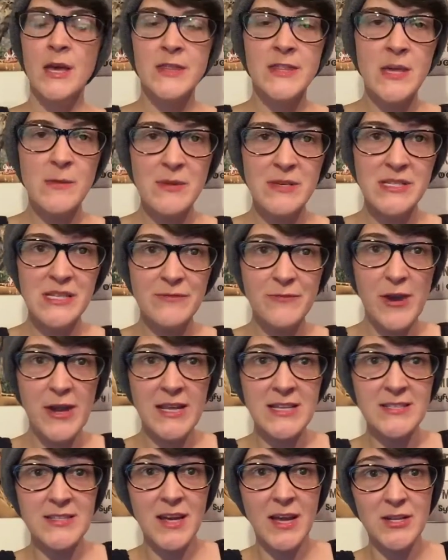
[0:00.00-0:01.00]
Then we see
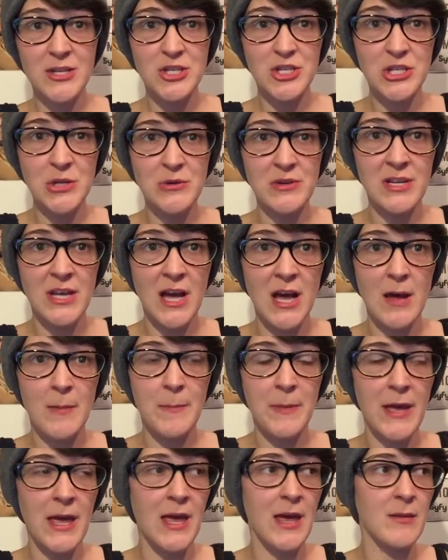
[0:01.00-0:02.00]
Frankenstein shooting
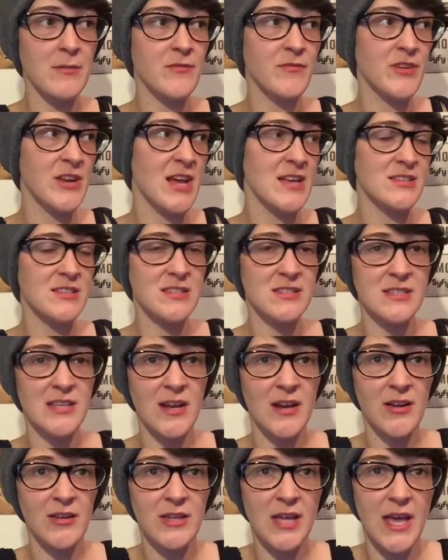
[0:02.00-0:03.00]
up, and Vanessa's
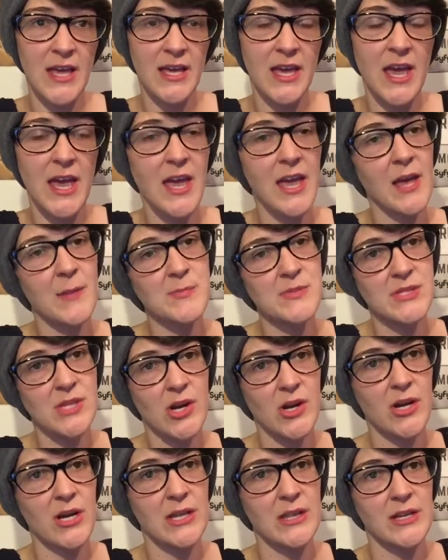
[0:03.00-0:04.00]
there like, hey, I'm
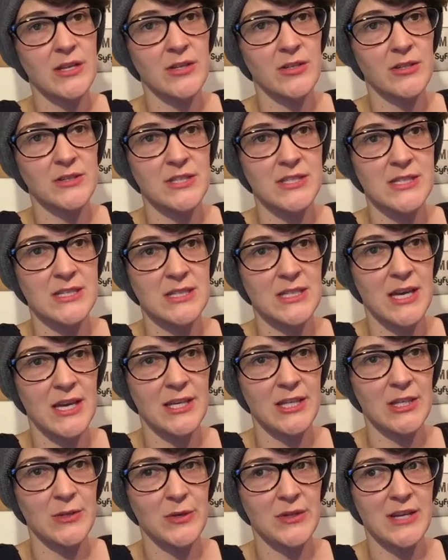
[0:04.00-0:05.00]
sorry the girl doesn't
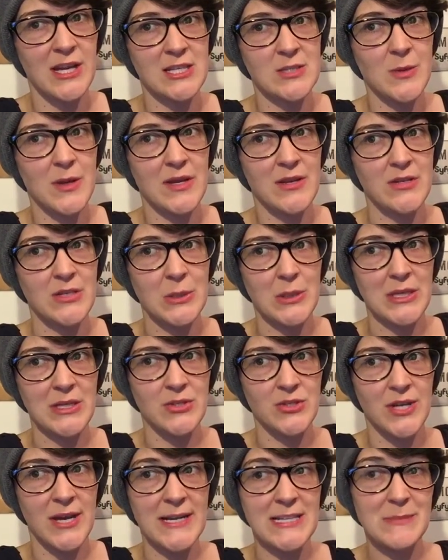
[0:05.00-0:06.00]
like you and that's why you're doing
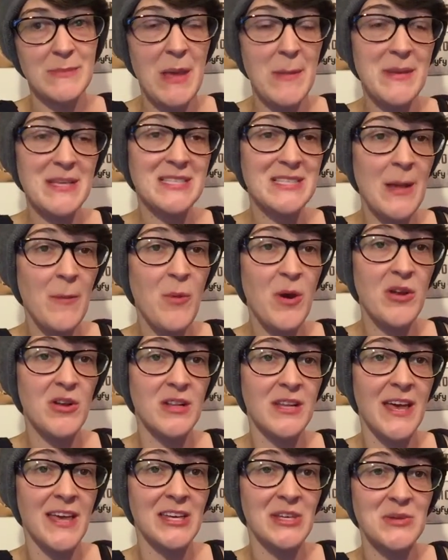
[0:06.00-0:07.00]
drugs. Maybe someone
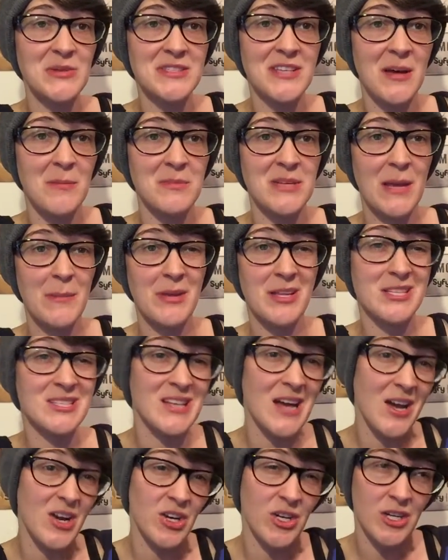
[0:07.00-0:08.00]
will like you someday, but it's
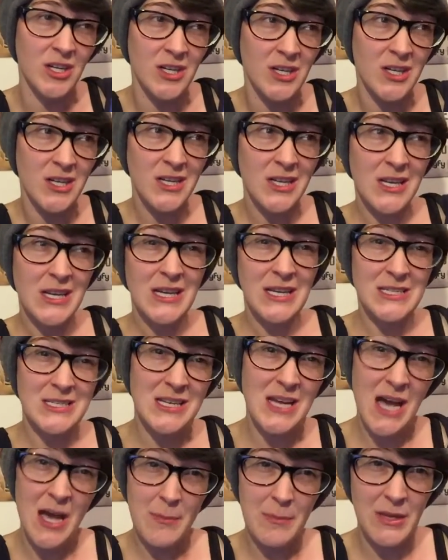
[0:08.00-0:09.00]
not her. It's
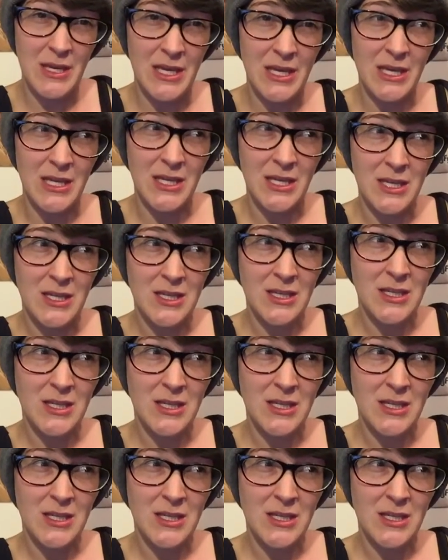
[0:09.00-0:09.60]
not me.